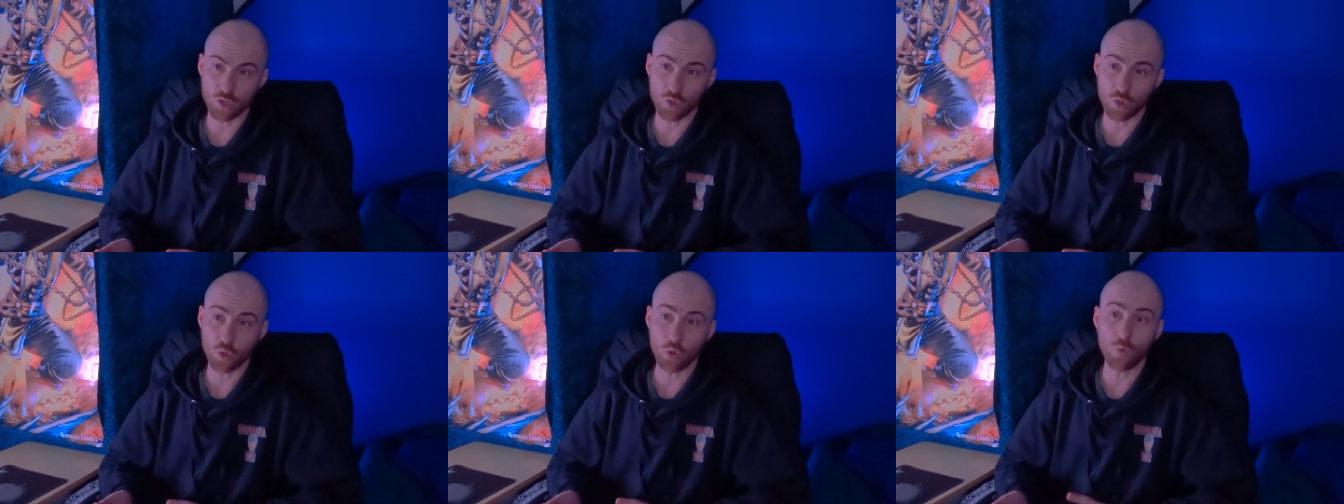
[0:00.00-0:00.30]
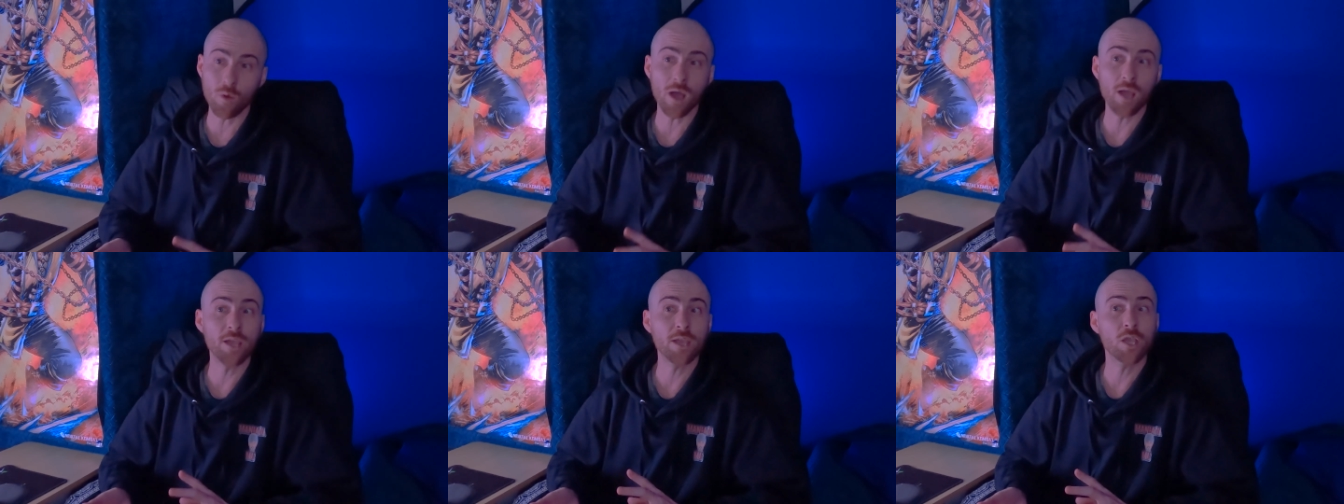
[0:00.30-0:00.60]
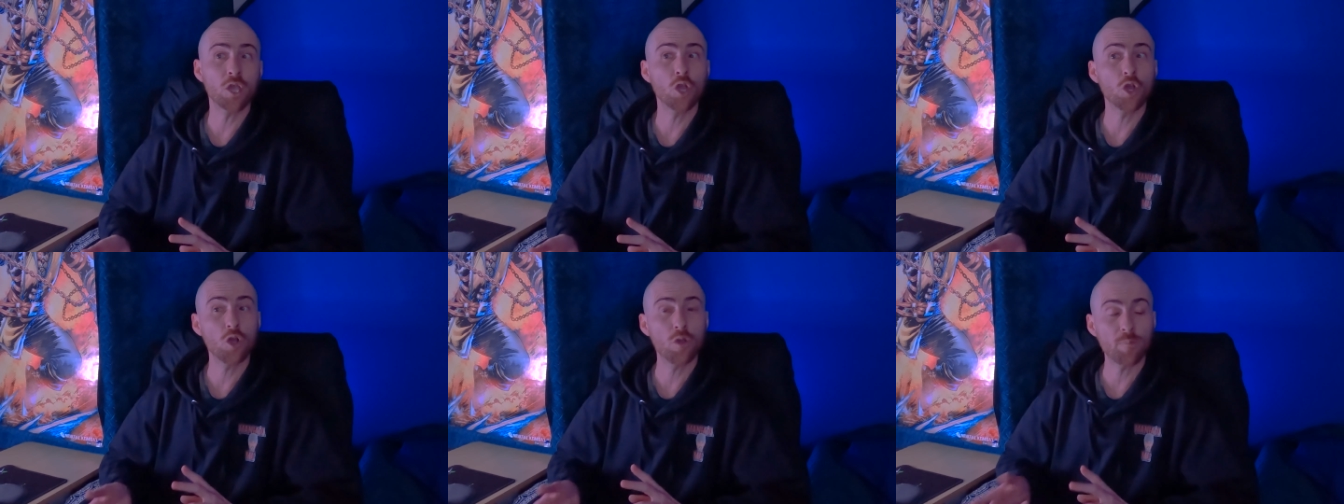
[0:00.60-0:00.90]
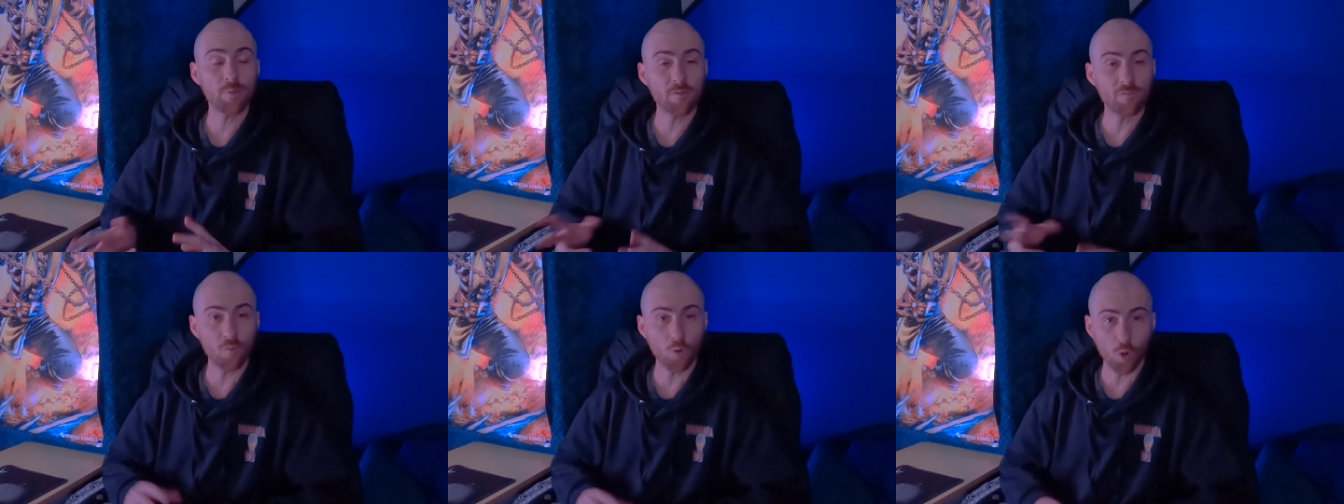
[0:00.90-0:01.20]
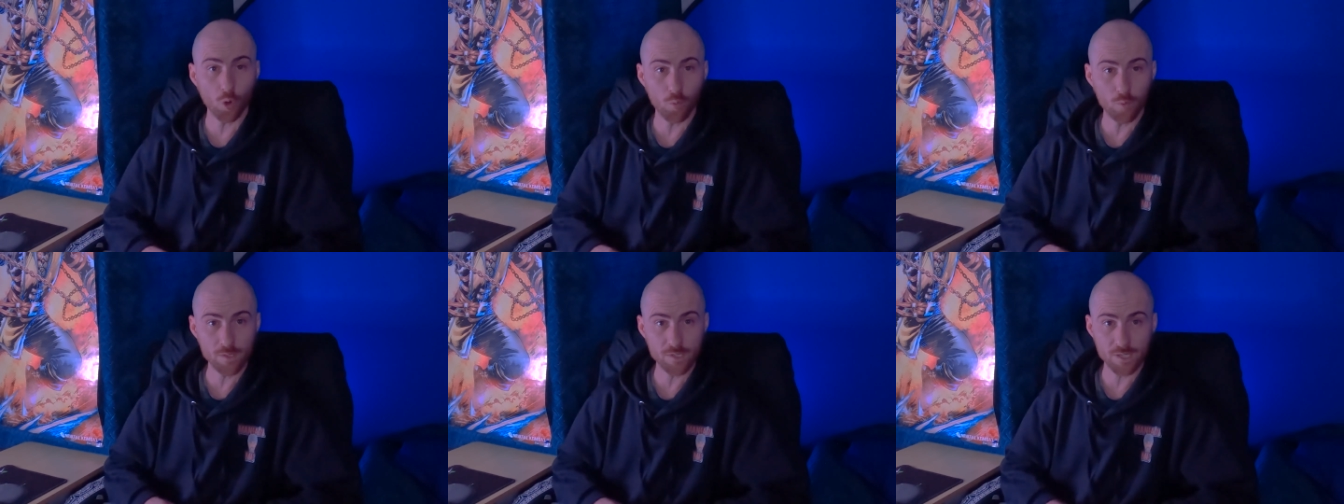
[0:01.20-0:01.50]
who a year
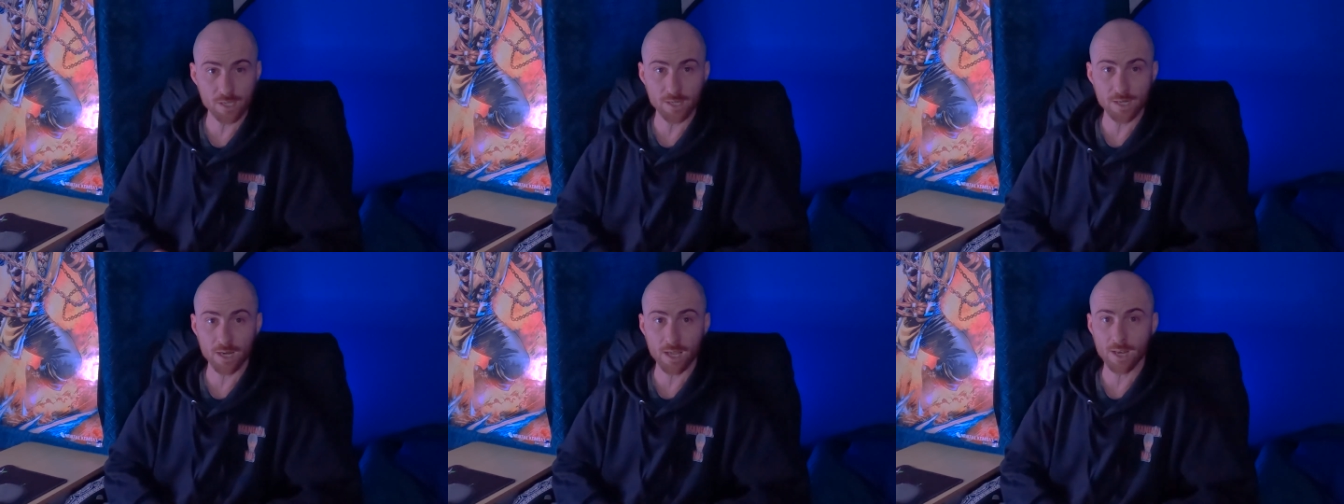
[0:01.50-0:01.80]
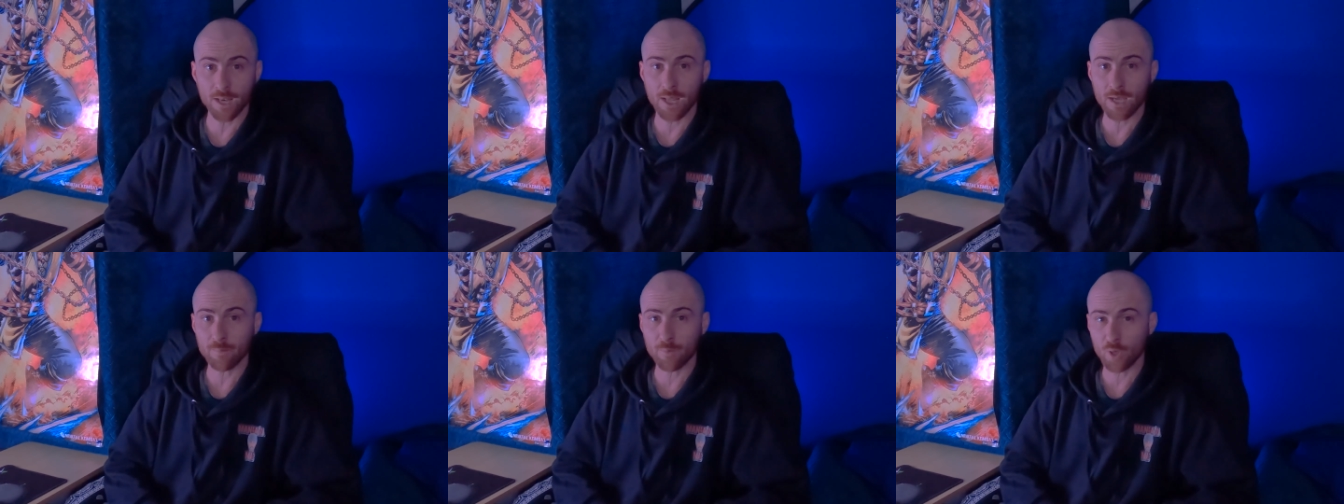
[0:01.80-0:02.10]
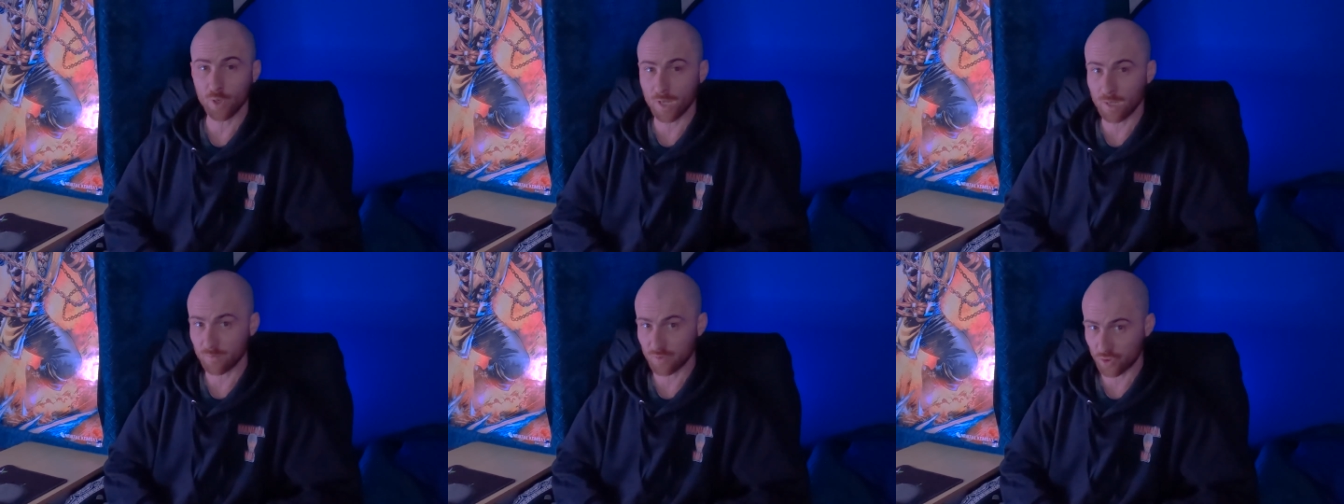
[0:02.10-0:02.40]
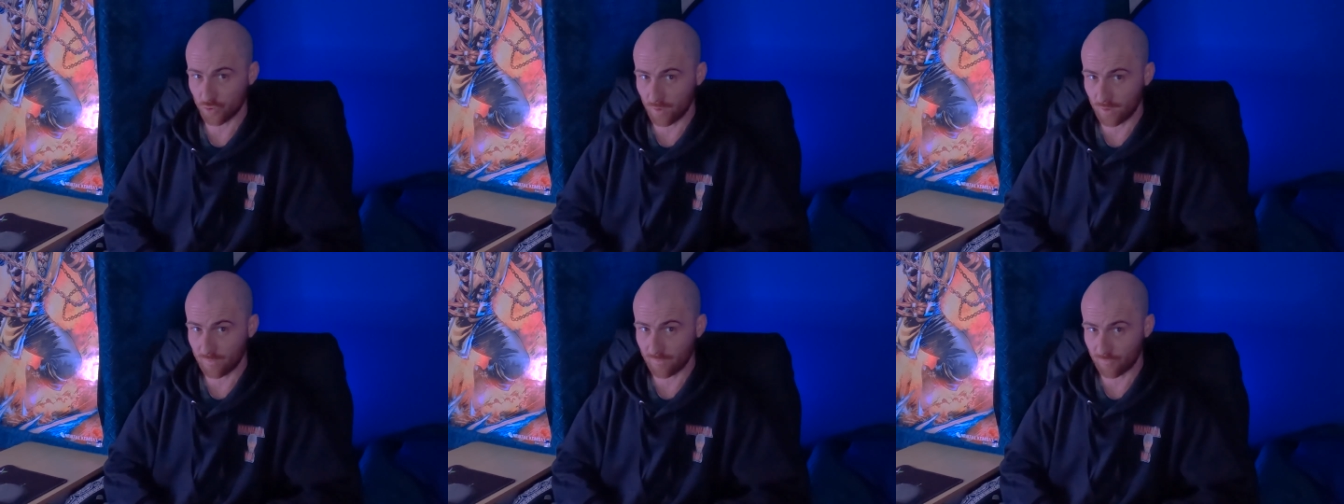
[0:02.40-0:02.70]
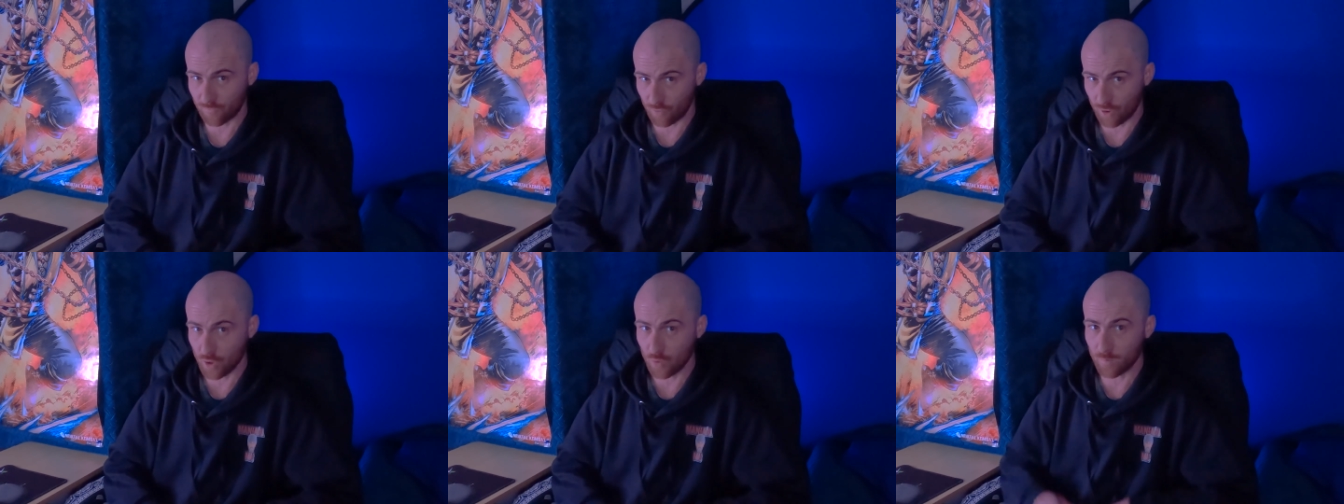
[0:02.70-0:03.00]
before was in A Nightmare on Elm Street
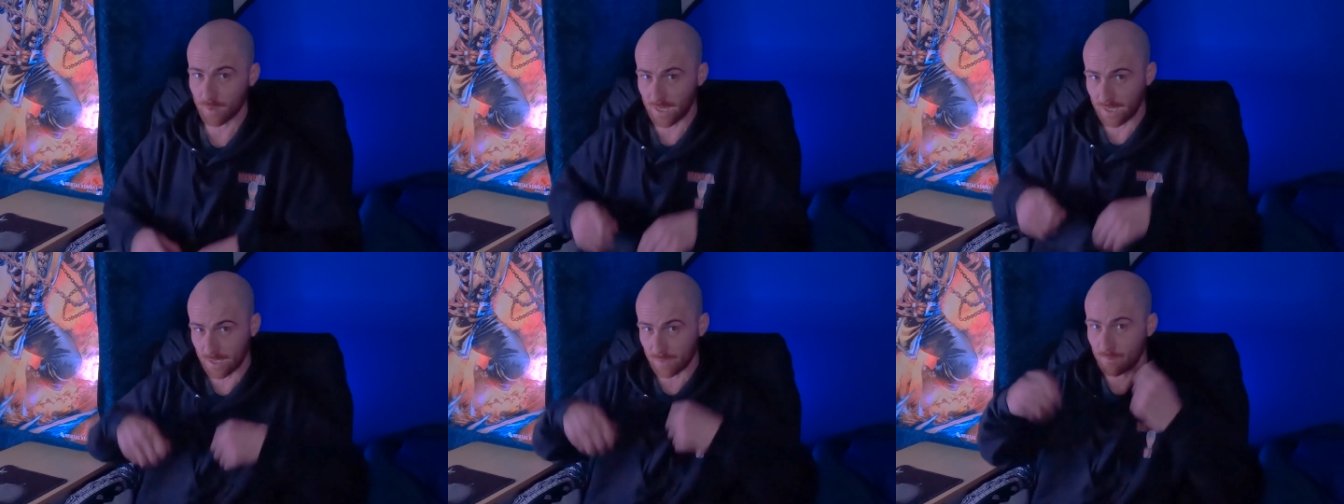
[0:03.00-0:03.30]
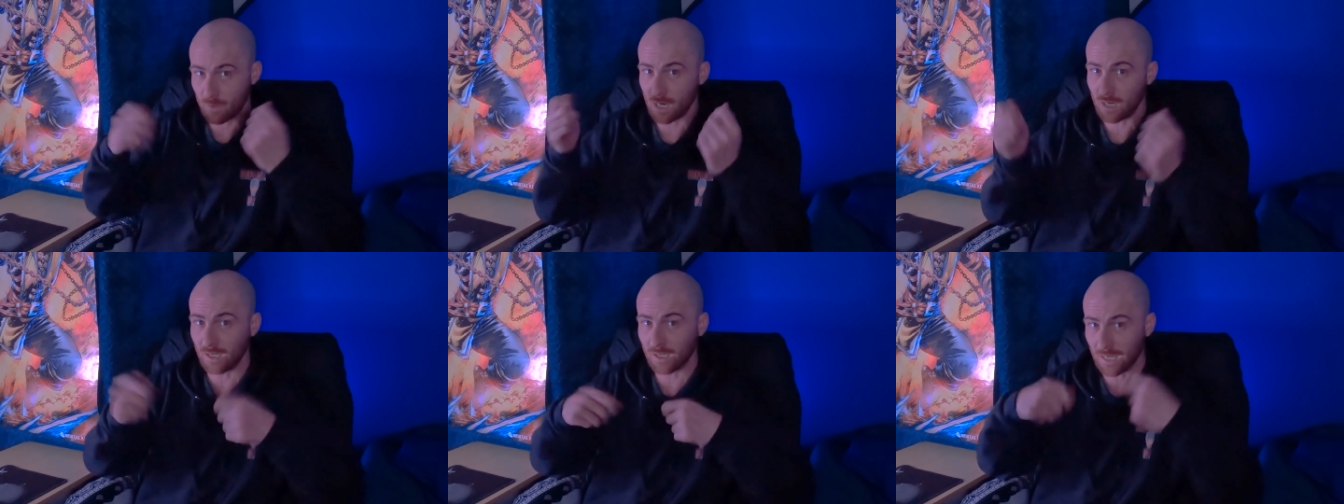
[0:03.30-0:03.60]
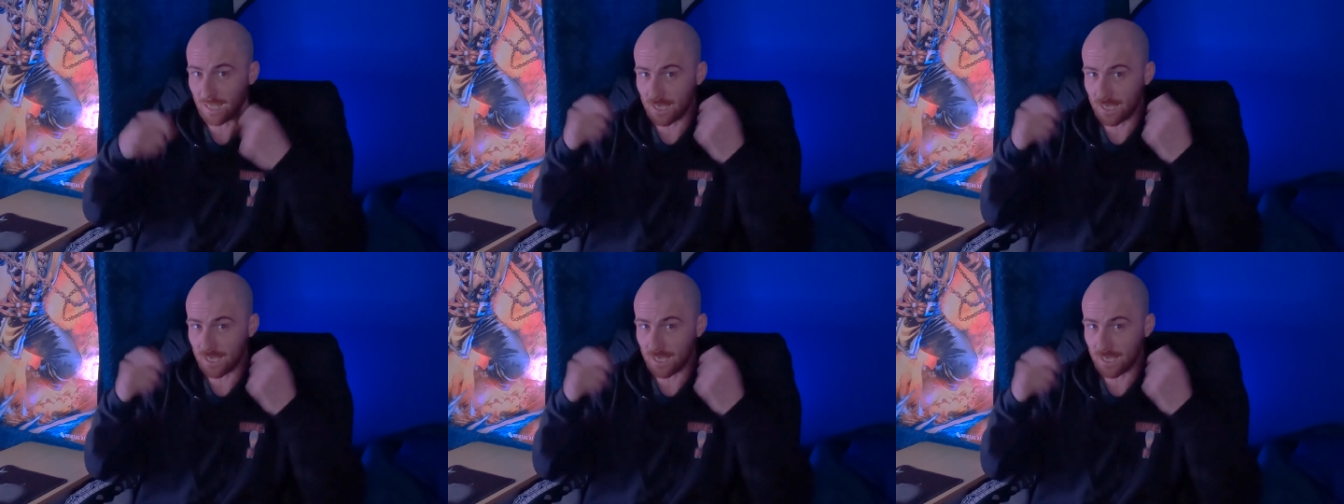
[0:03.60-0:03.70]
3 who played the punk